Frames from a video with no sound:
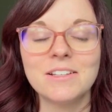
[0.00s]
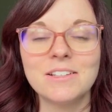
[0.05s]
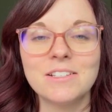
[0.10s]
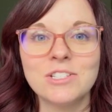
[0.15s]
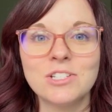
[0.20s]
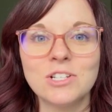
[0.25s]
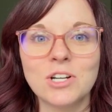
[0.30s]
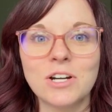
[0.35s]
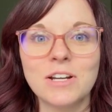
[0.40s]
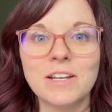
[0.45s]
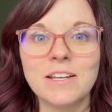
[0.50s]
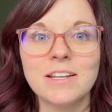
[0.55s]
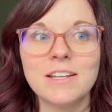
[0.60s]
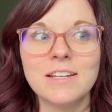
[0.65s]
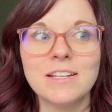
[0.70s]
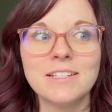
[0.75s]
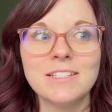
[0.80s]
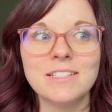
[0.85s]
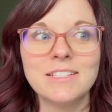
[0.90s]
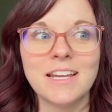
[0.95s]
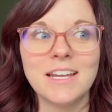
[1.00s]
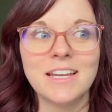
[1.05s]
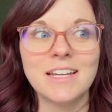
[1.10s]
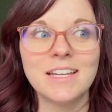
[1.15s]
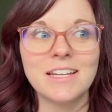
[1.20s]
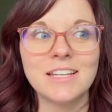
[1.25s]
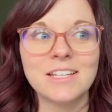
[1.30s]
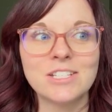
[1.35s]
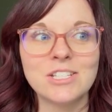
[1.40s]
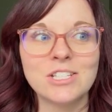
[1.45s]
started
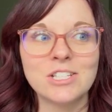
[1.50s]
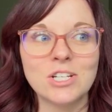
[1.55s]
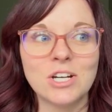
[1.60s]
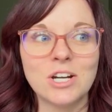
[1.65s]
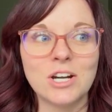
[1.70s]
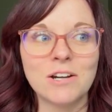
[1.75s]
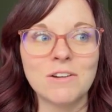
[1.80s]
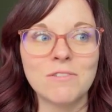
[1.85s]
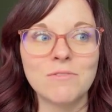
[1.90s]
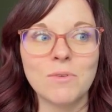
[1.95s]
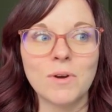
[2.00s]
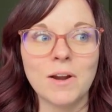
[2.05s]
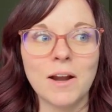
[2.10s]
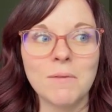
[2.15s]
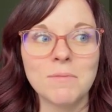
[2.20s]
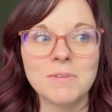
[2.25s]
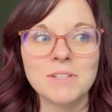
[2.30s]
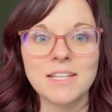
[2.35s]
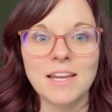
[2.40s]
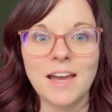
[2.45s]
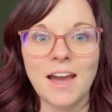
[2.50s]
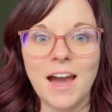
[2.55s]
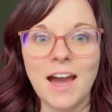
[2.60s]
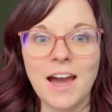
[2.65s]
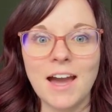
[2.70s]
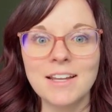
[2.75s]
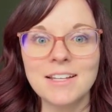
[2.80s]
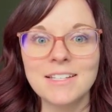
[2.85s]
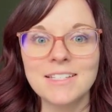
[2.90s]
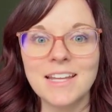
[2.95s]
taking stock of where I was
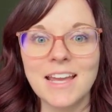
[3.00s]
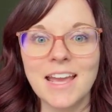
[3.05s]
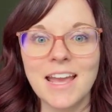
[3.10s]
at,